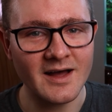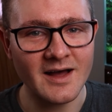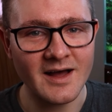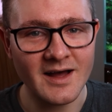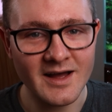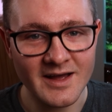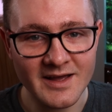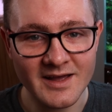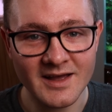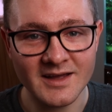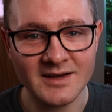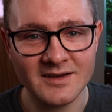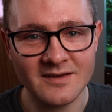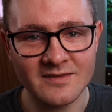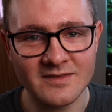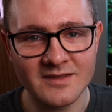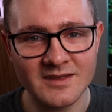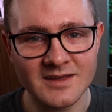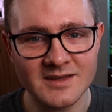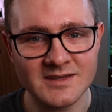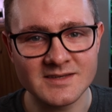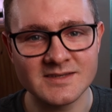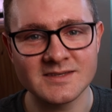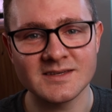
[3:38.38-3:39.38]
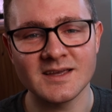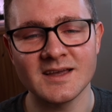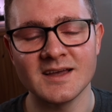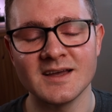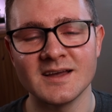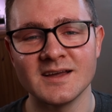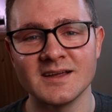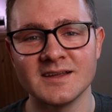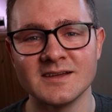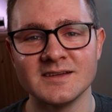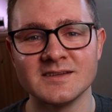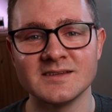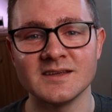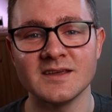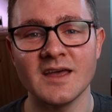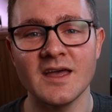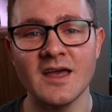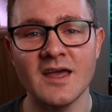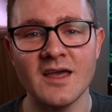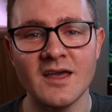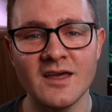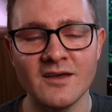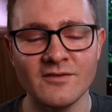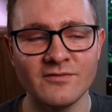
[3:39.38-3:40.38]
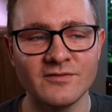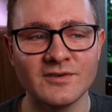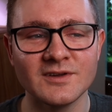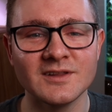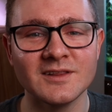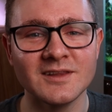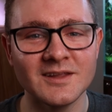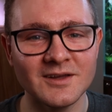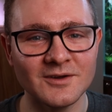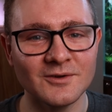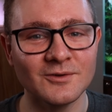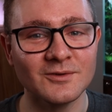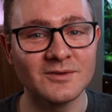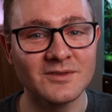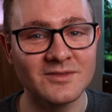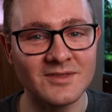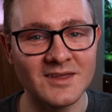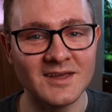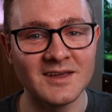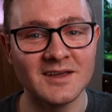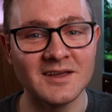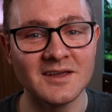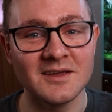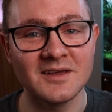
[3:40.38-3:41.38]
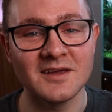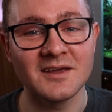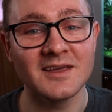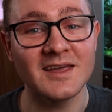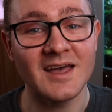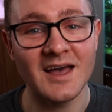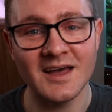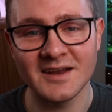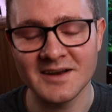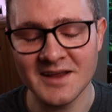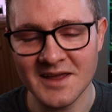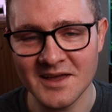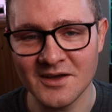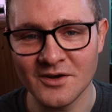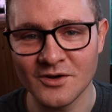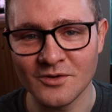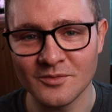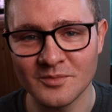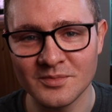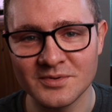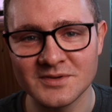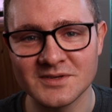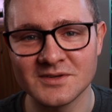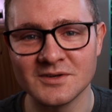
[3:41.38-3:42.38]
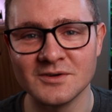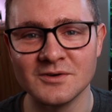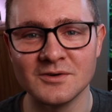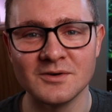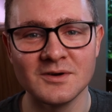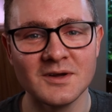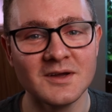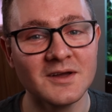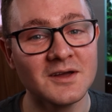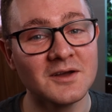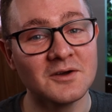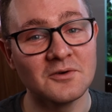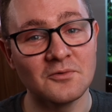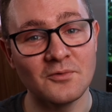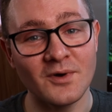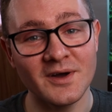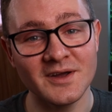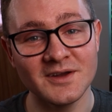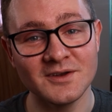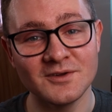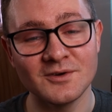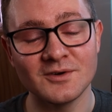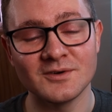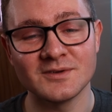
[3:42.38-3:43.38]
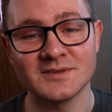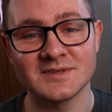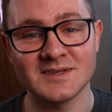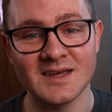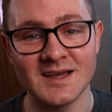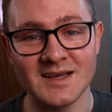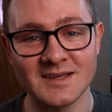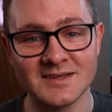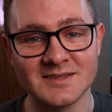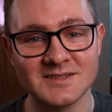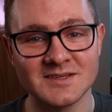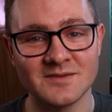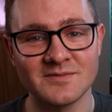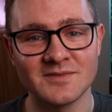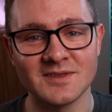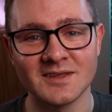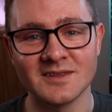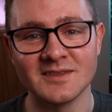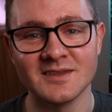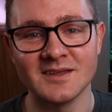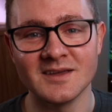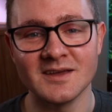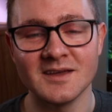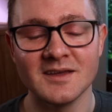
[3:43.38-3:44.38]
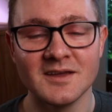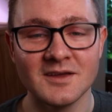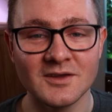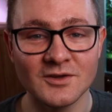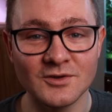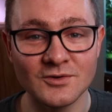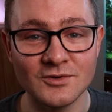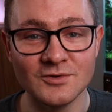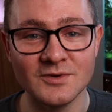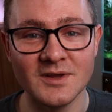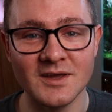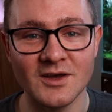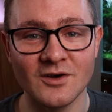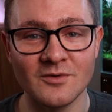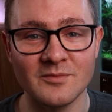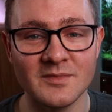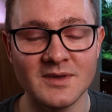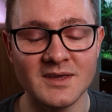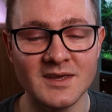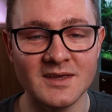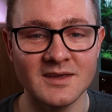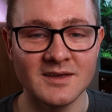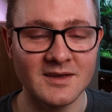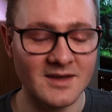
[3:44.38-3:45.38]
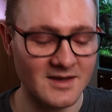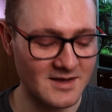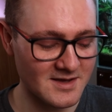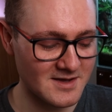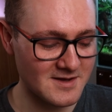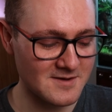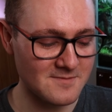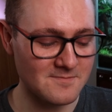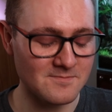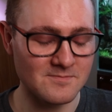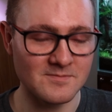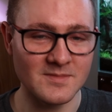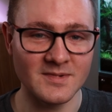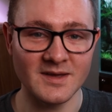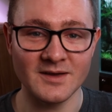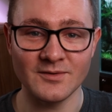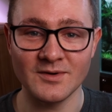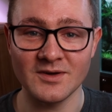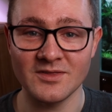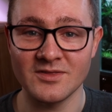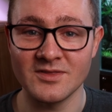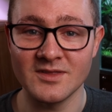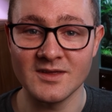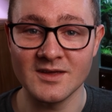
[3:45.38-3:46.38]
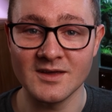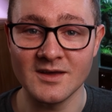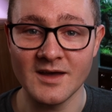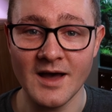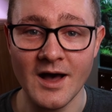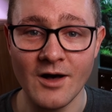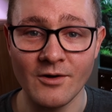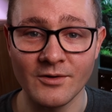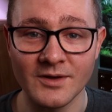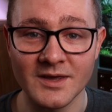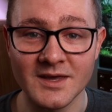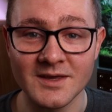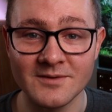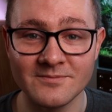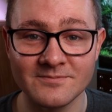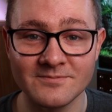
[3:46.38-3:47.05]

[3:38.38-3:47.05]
I added this and every little thing can help. So why not add something that could help me with the algae?